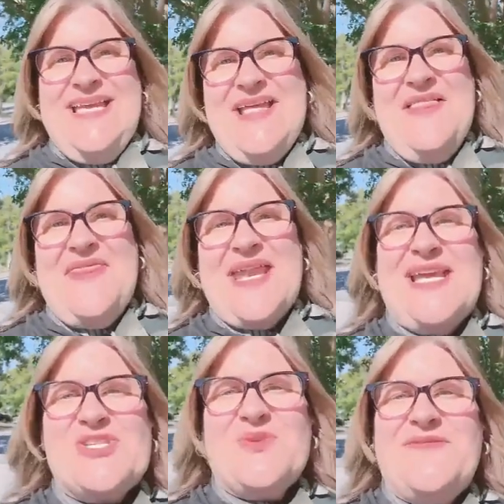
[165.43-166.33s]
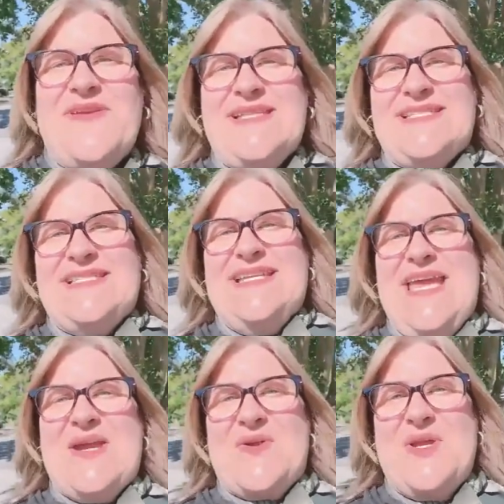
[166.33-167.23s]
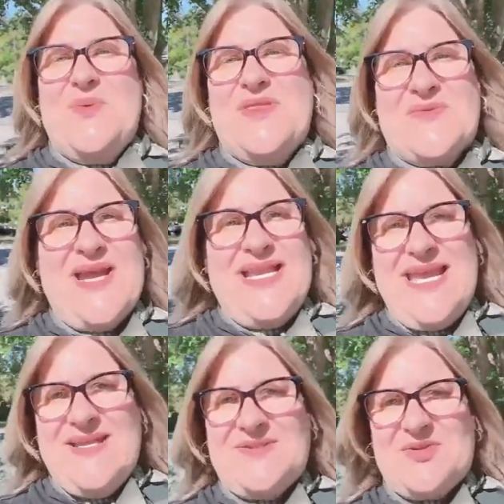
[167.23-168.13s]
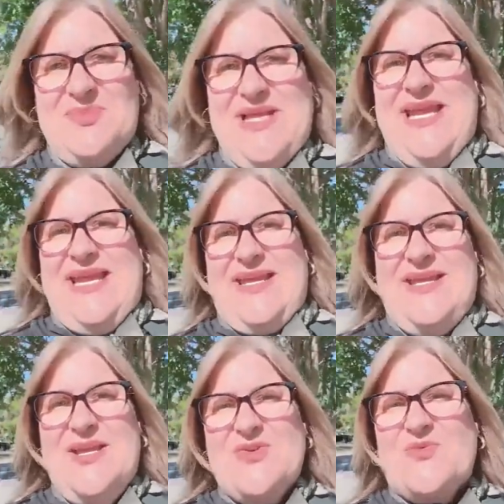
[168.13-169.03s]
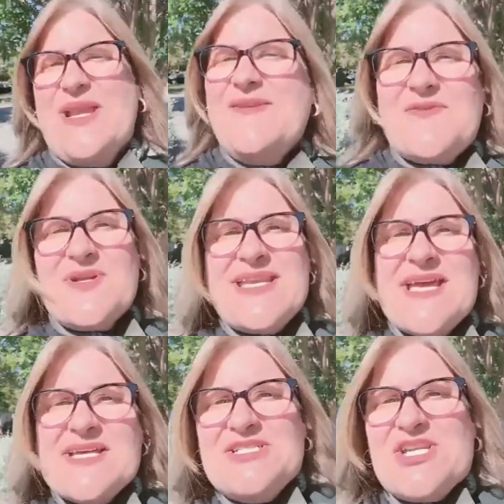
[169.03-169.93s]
That actual fenced-in area where the right accounts are playing, ready for a nudge,